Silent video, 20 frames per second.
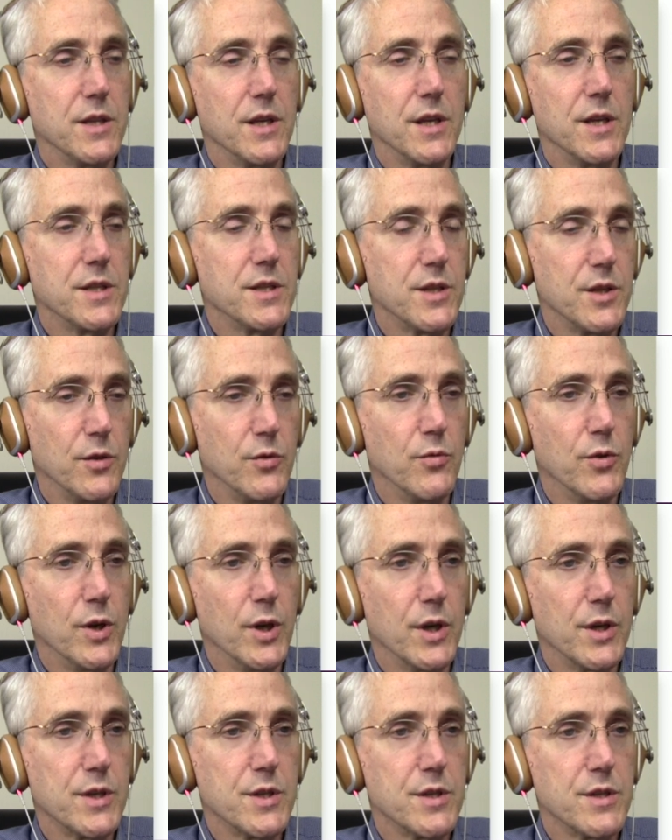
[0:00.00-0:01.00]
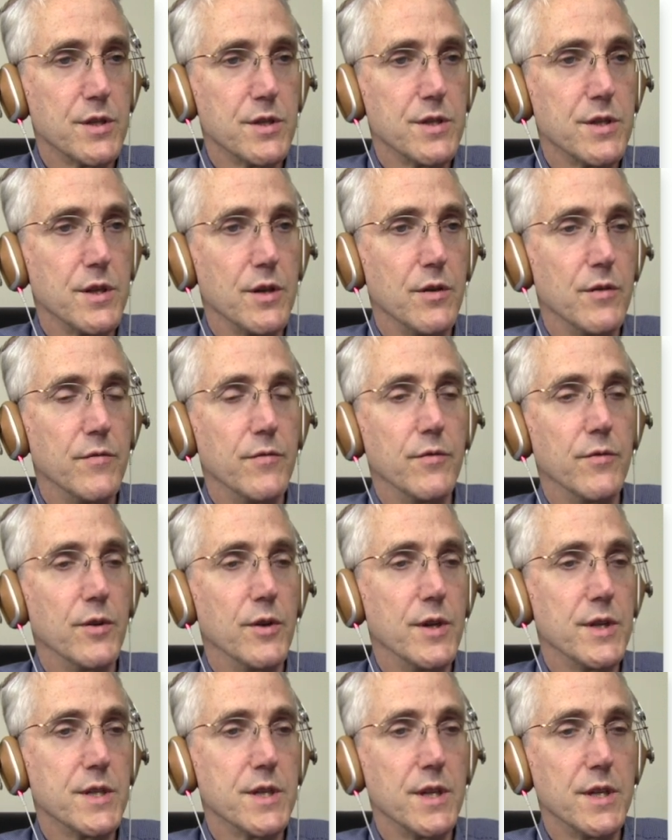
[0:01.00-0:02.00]
and it still works. So
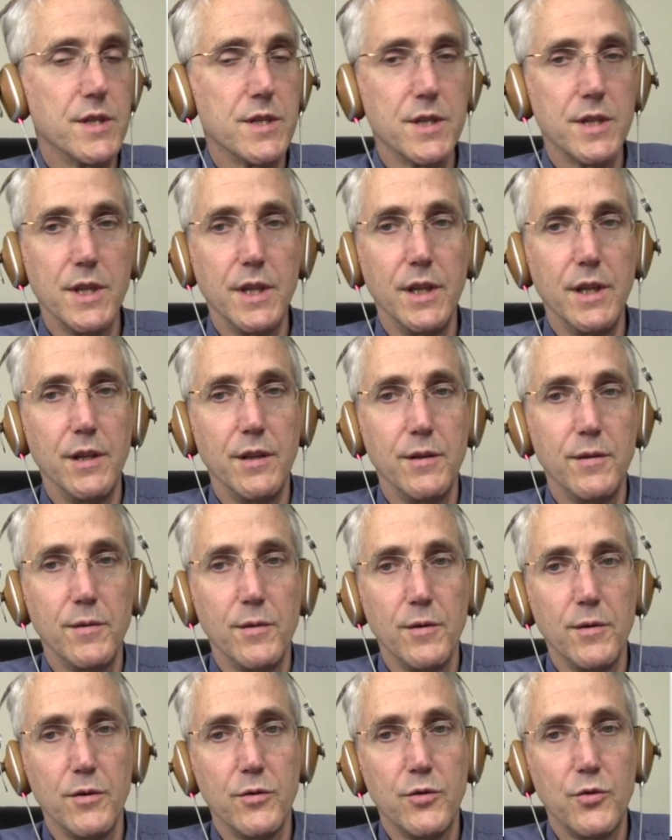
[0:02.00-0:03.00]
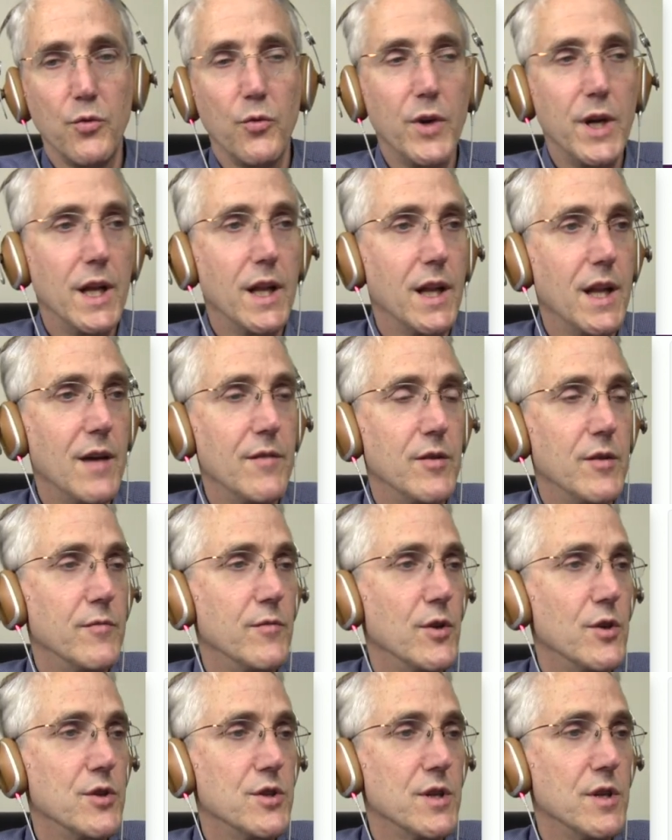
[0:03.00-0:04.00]
for instance, the 2011
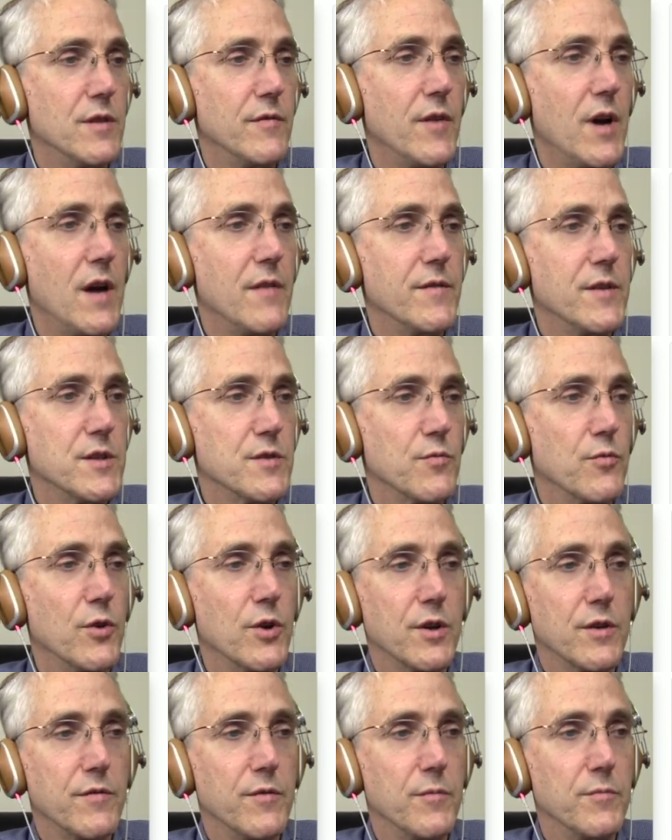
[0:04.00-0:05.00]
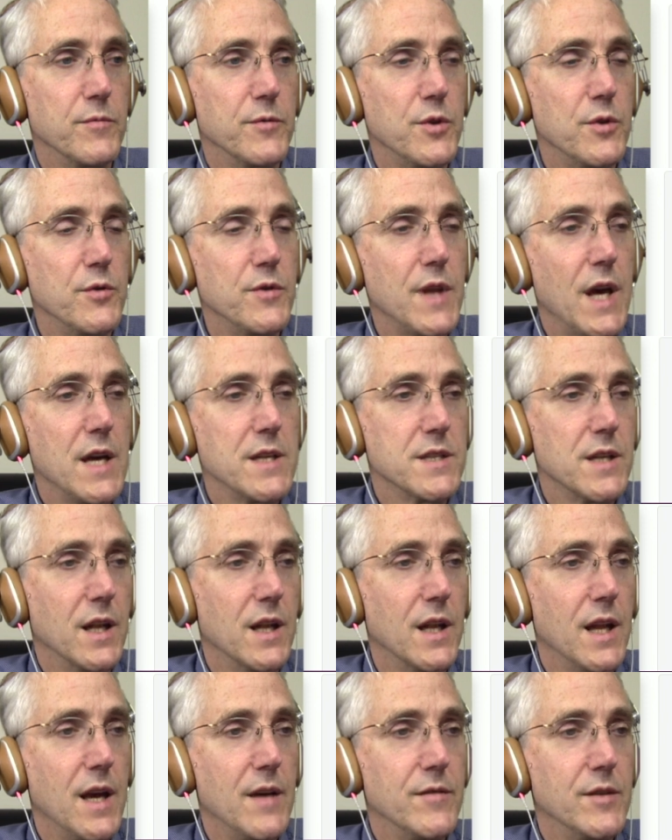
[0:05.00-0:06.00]
version of Office worked from
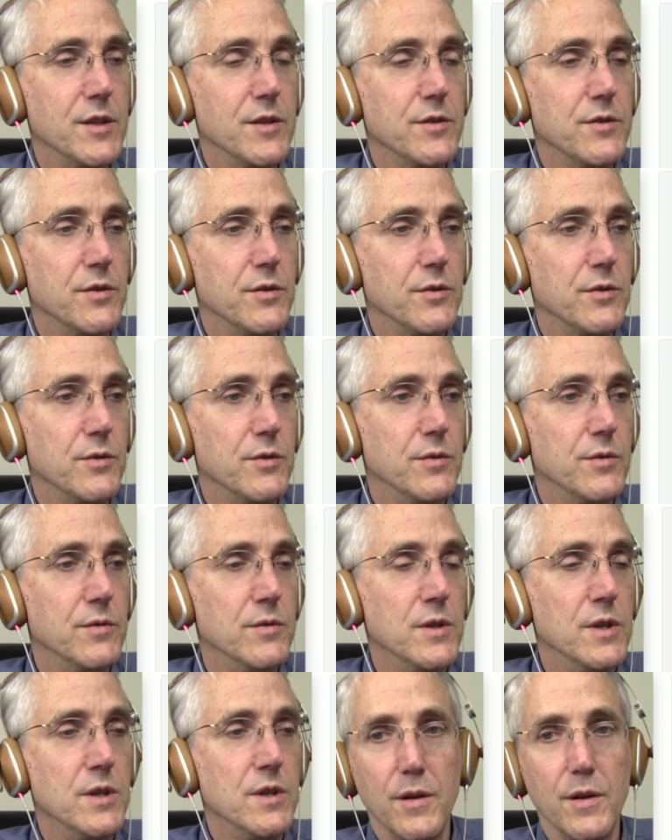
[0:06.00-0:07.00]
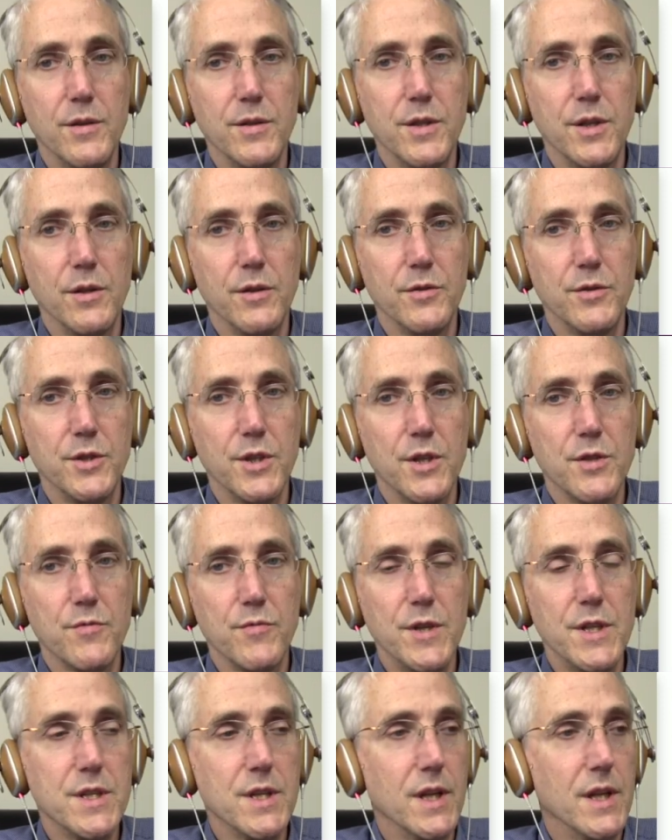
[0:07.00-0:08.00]
2011 to until just
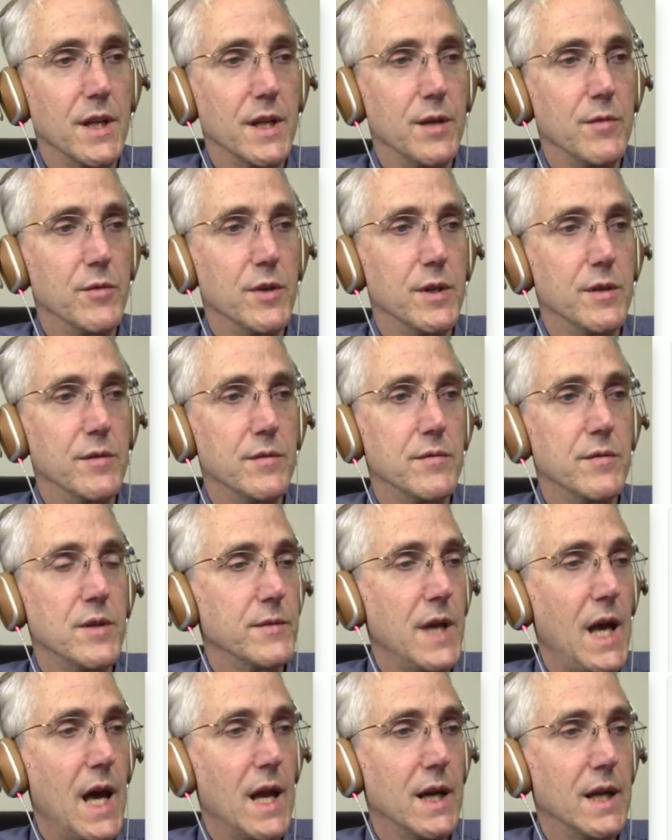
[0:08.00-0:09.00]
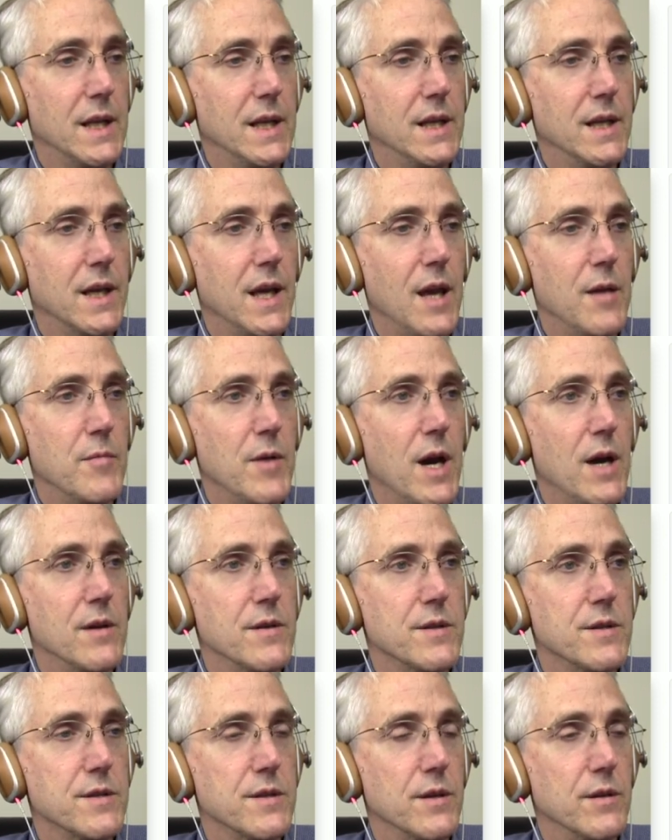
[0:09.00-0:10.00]
recently when Catalina came out.
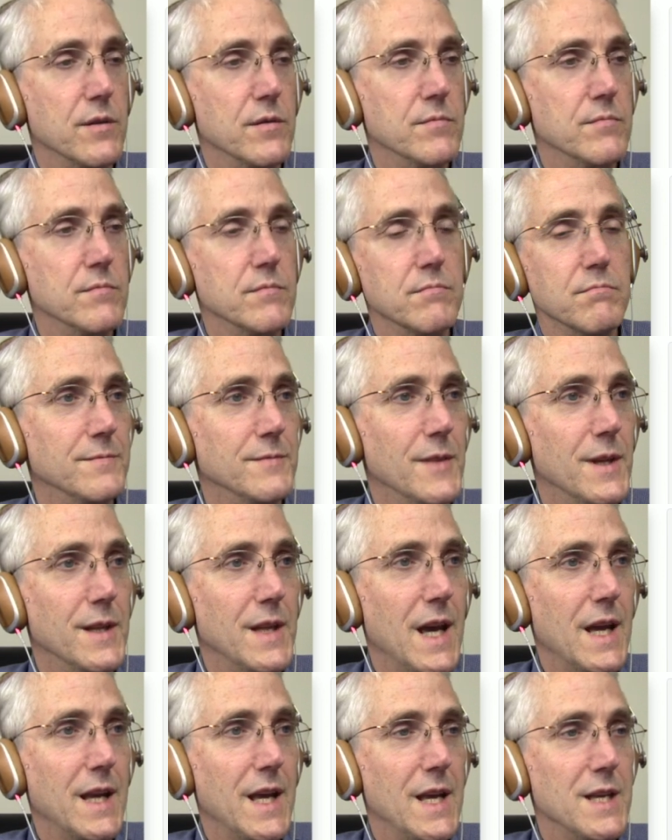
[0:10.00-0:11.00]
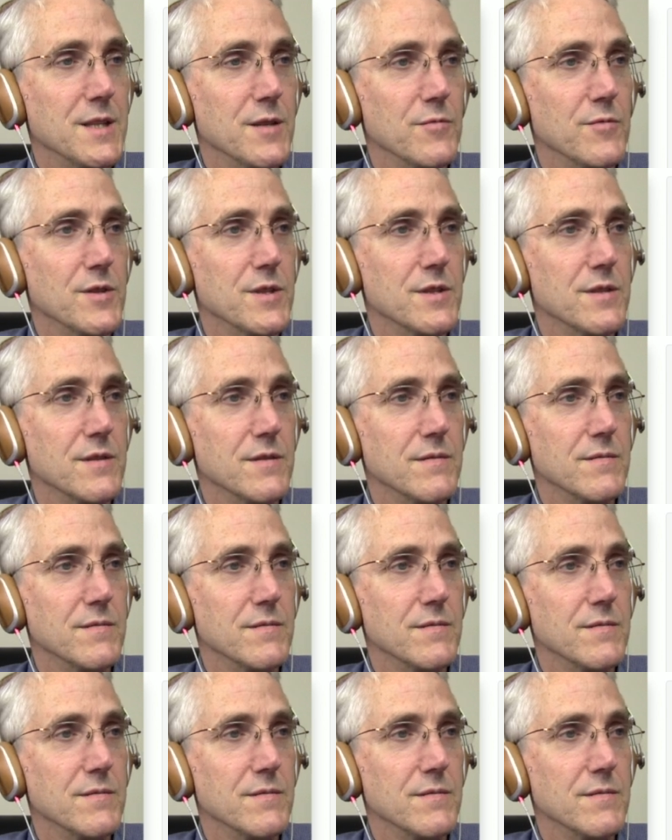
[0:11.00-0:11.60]
So in that case, it was